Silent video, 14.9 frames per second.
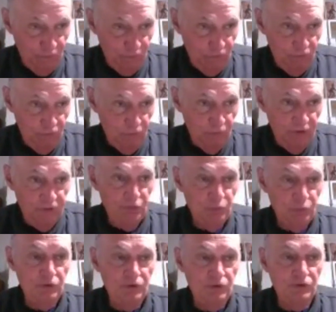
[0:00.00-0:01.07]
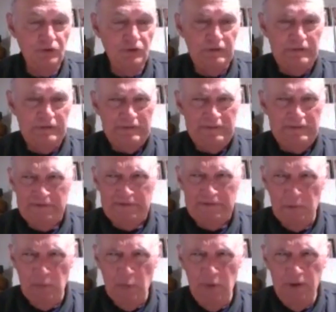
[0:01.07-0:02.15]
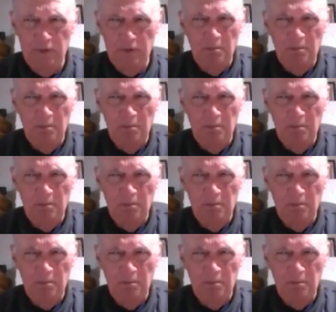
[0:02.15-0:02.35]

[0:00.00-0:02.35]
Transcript: This was somewhere